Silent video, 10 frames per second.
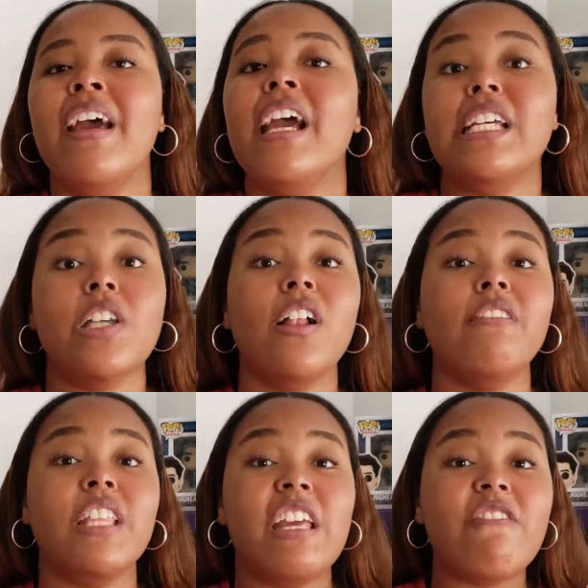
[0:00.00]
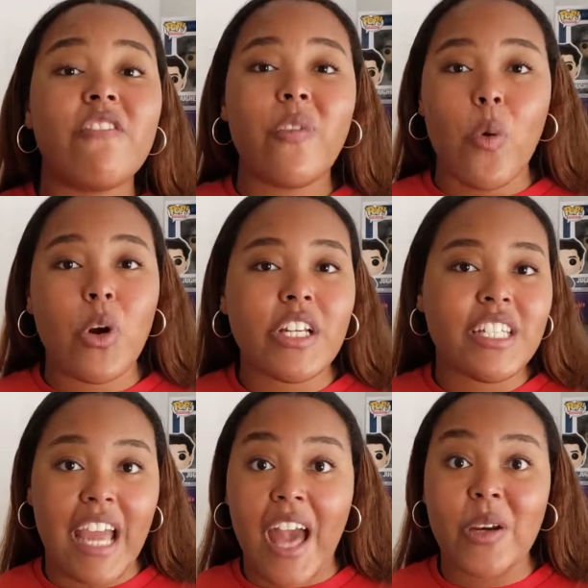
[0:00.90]
is all of the
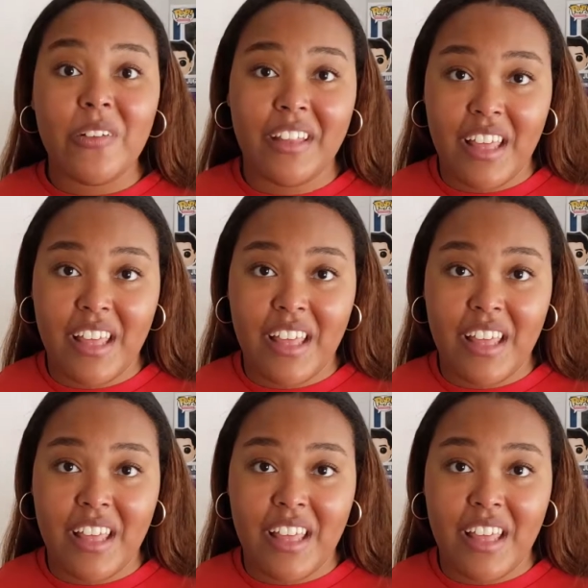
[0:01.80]
foreshadowing